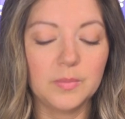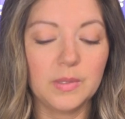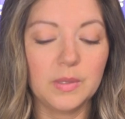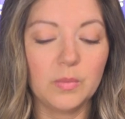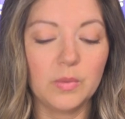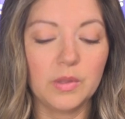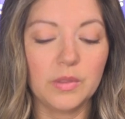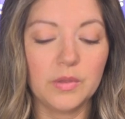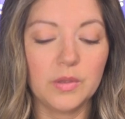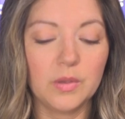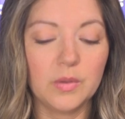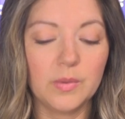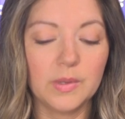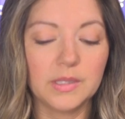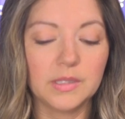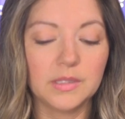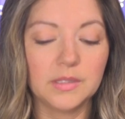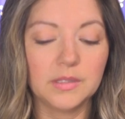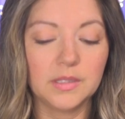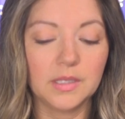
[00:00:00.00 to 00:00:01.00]
be with you
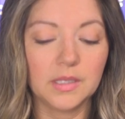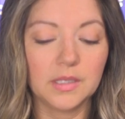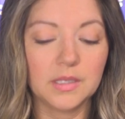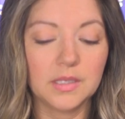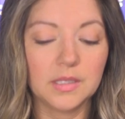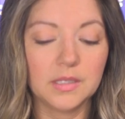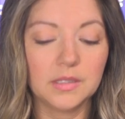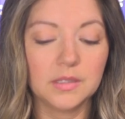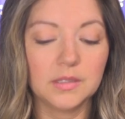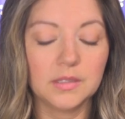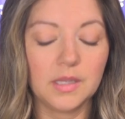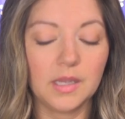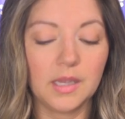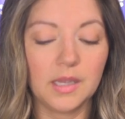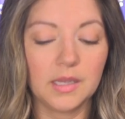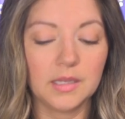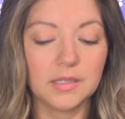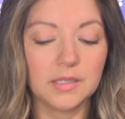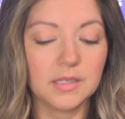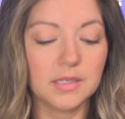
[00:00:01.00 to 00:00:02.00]
in sickness
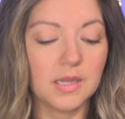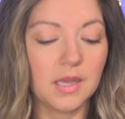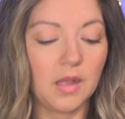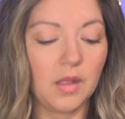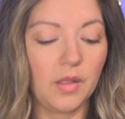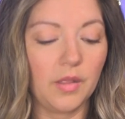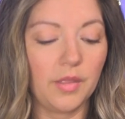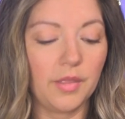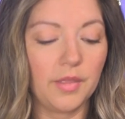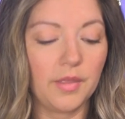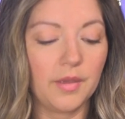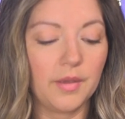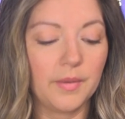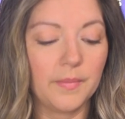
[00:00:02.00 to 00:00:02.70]
and in health.